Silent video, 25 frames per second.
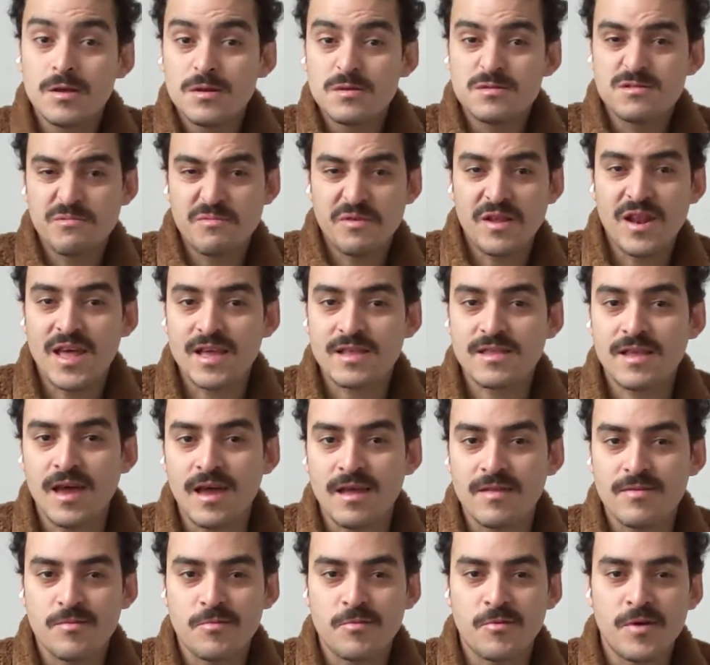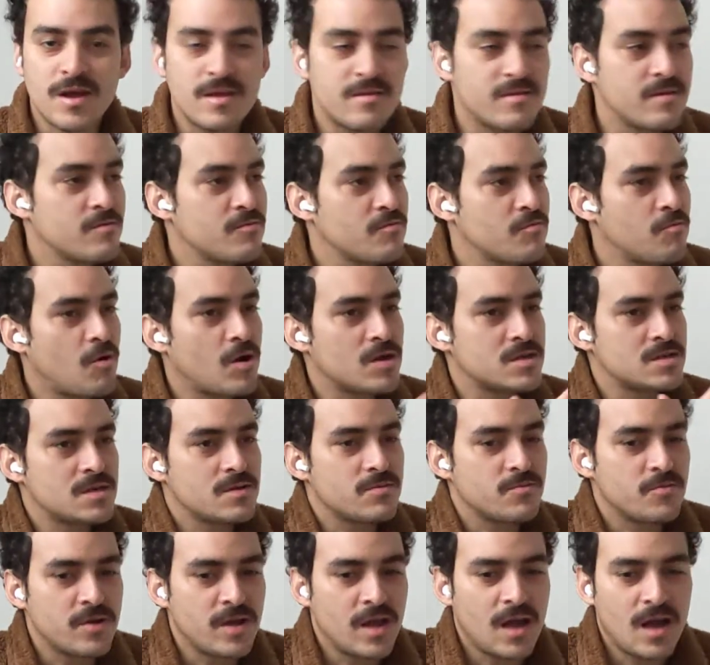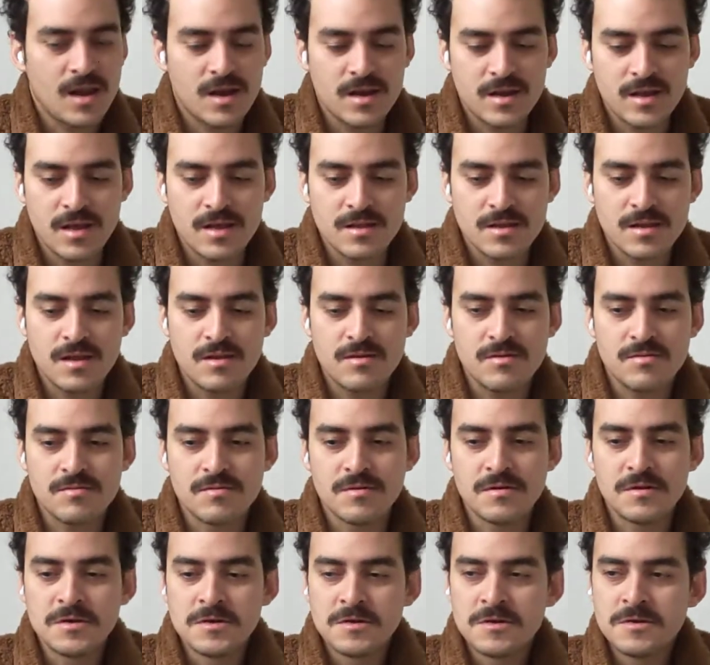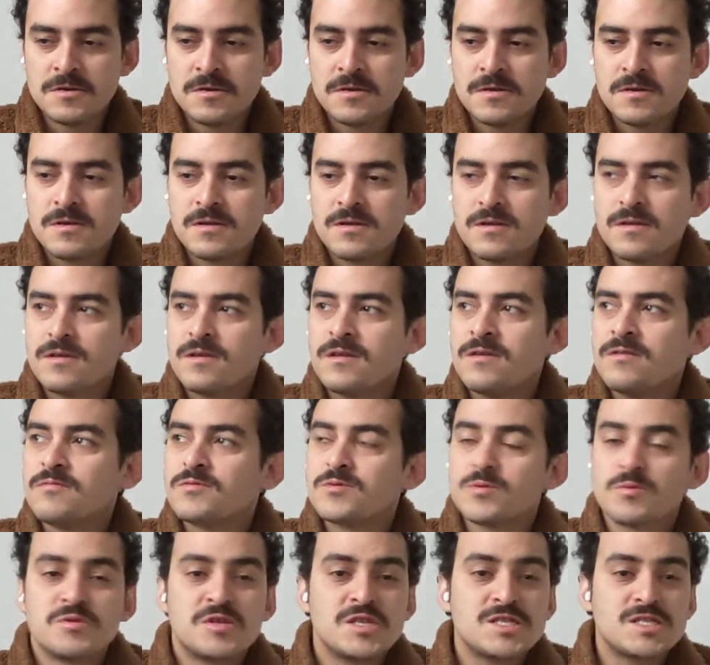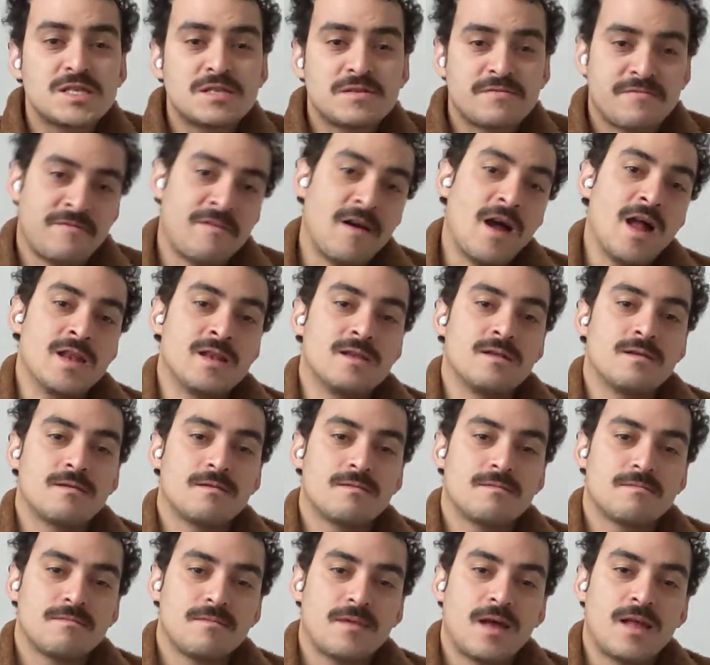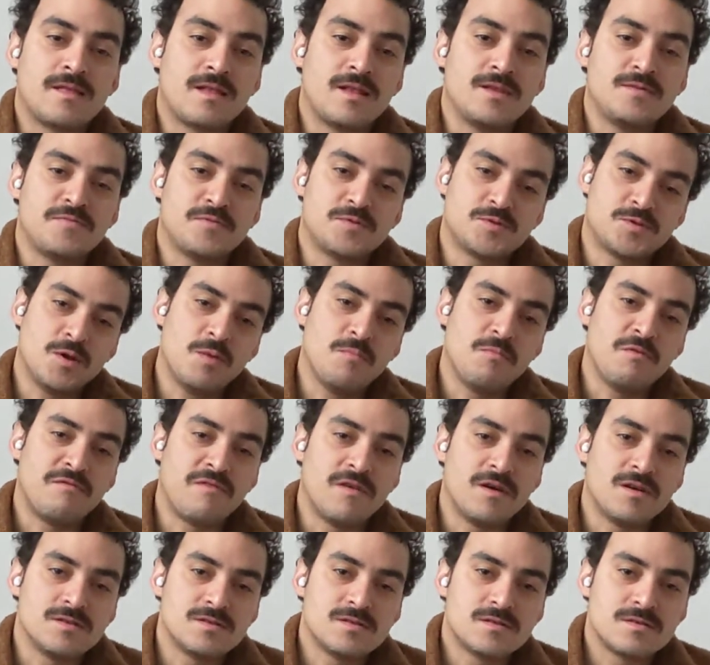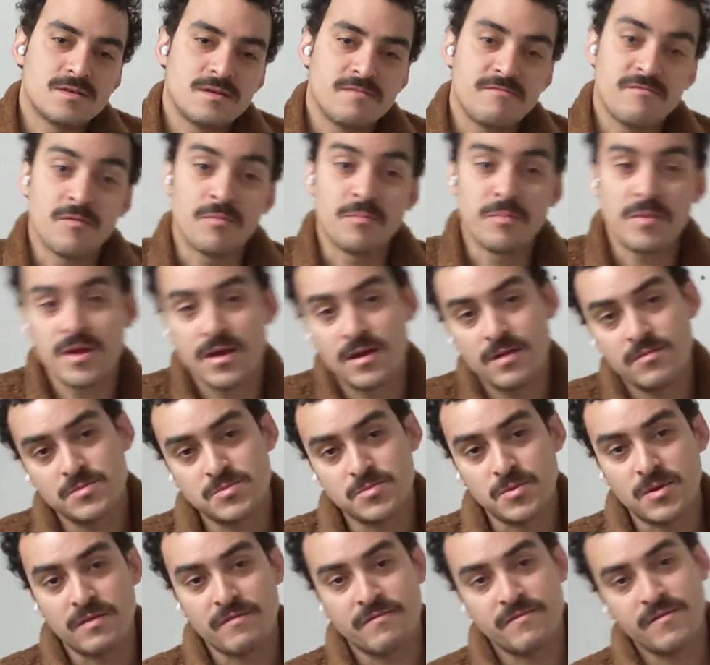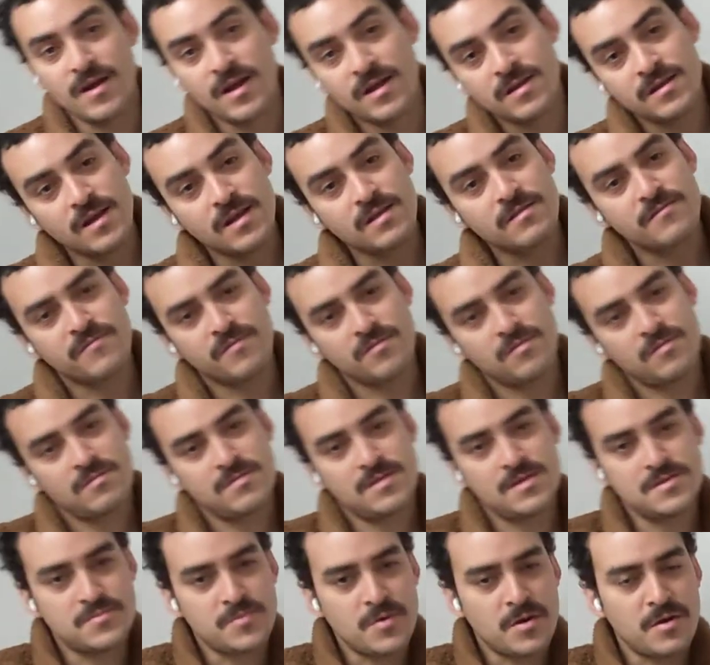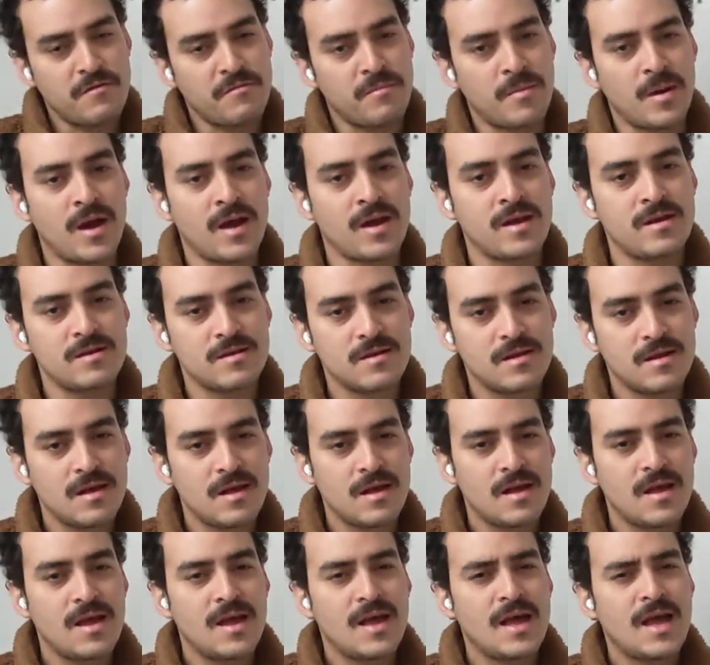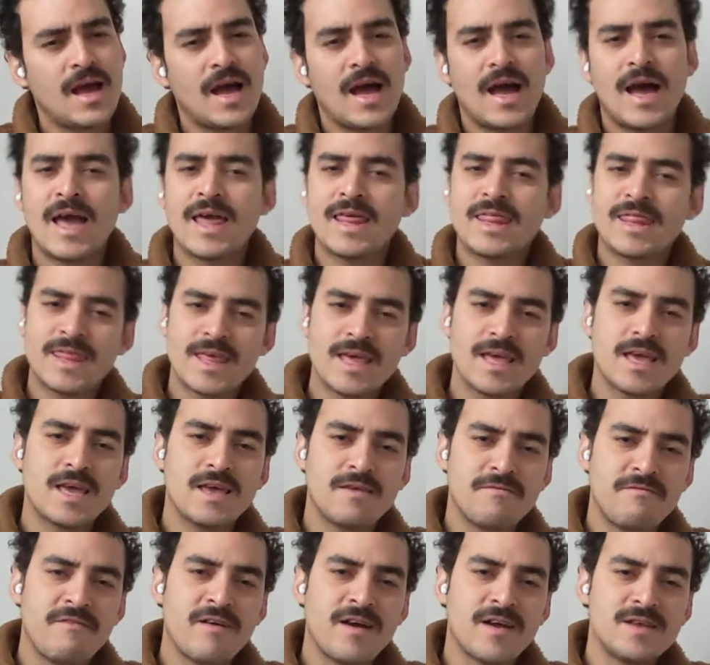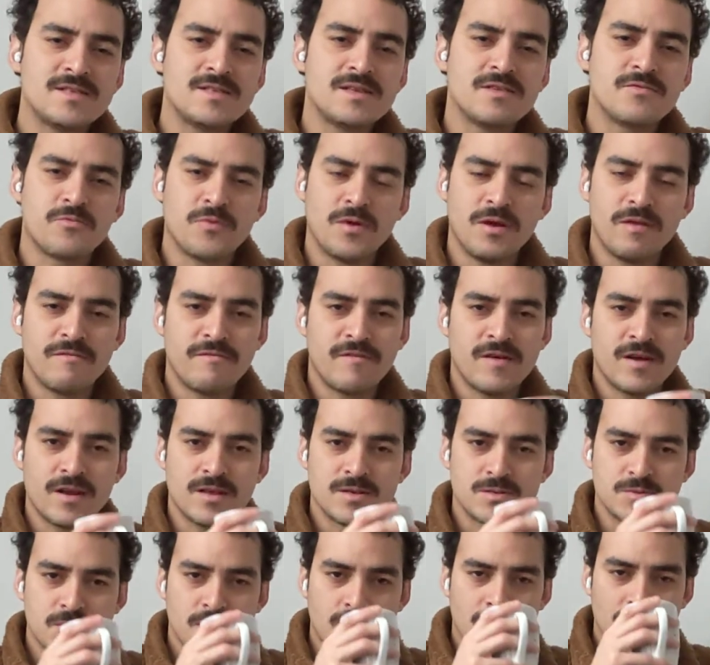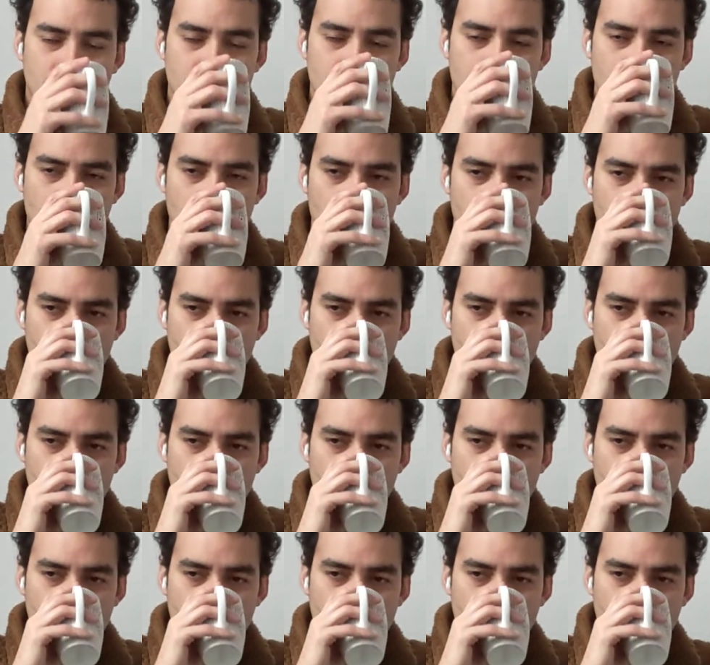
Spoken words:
Something like that, right? You watch in reality and then you talk. This is fun, at least for some of us. For me, it's really fun. And for this friend of mine, I think he finds it really fun as well.